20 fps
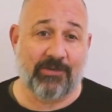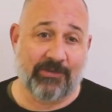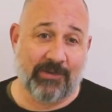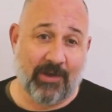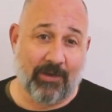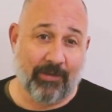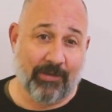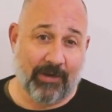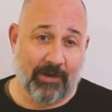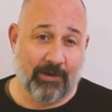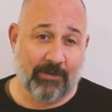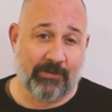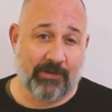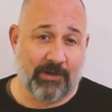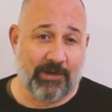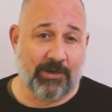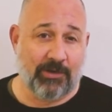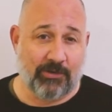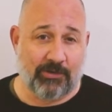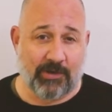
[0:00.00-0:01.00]
sell theirs
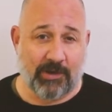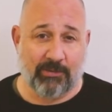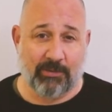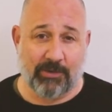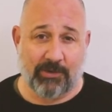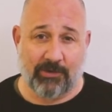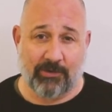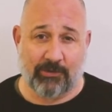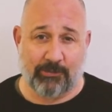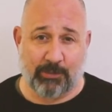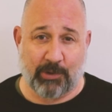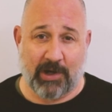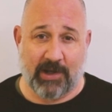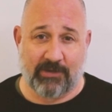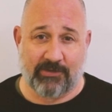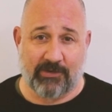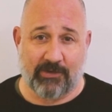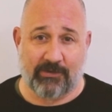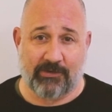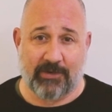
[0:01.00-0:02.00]
at hugely reduced
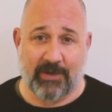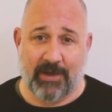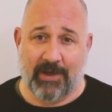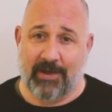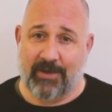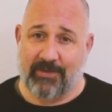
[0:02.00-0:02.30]
prices.